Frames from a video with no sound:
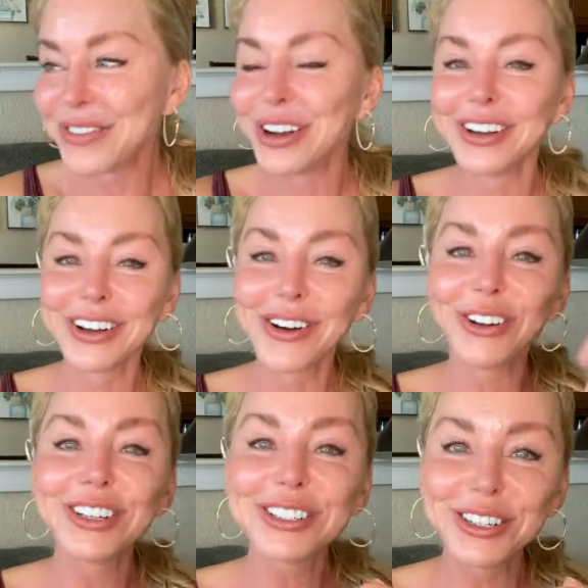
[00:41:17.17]
I'm a
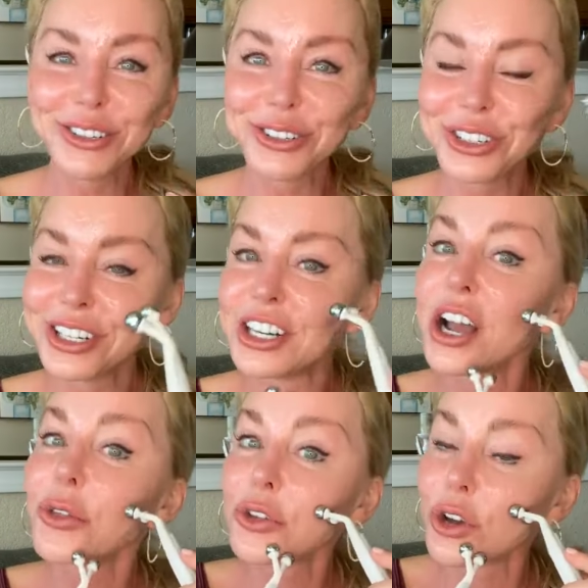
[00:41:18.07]
holistic nutrition
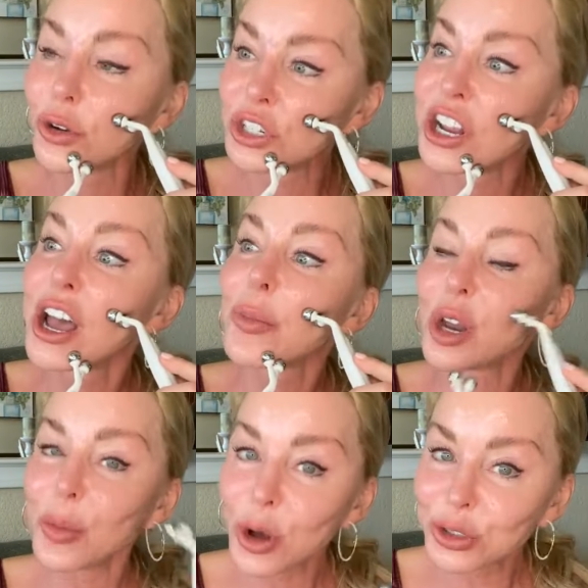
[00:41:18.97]
and health coach,
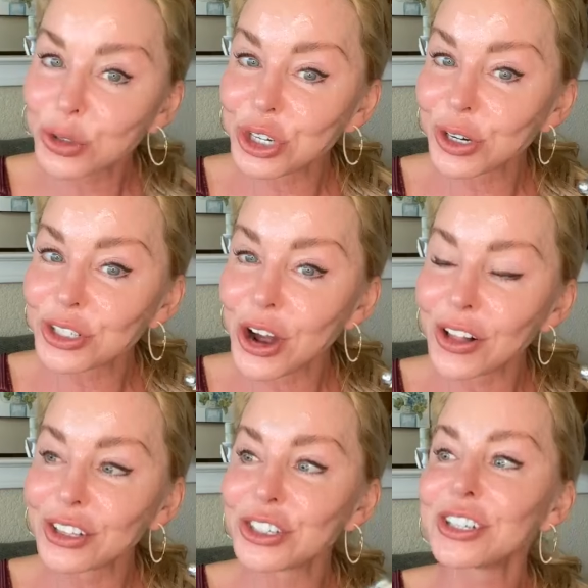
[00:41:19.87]
but I'm also
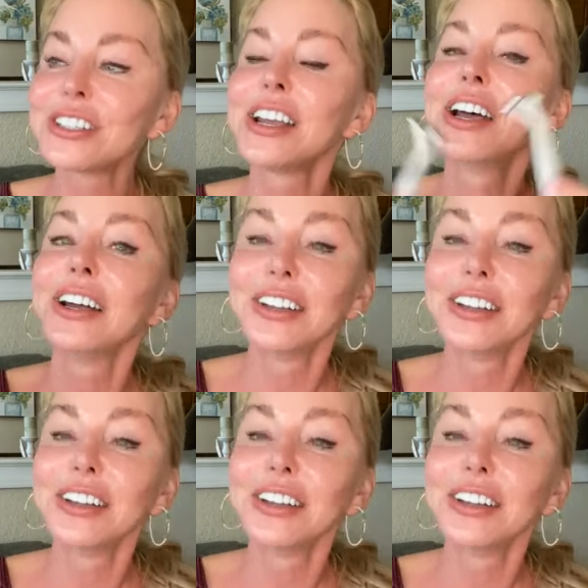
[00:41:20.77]
gerontologist.